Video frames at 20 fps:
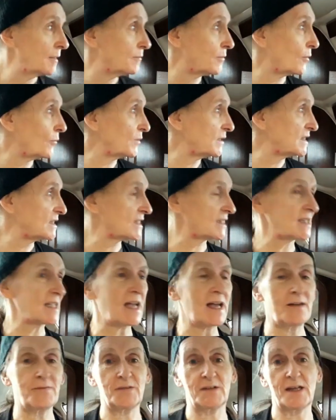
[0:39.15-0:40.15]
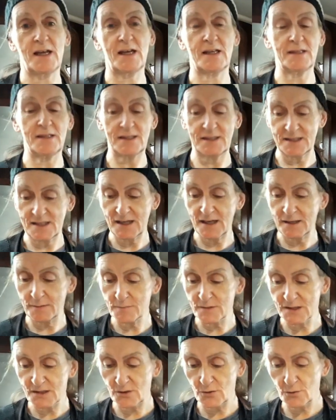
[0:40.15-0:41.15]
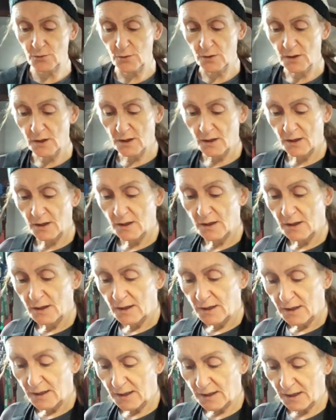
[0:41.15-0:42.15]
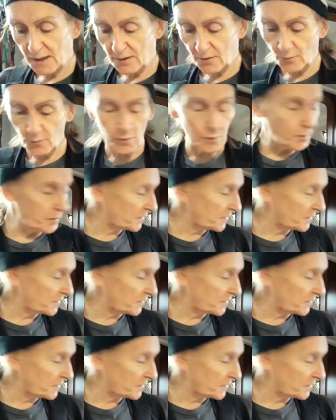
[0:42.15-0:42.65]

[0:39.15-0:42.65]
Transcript: But we just haven't had the time. So what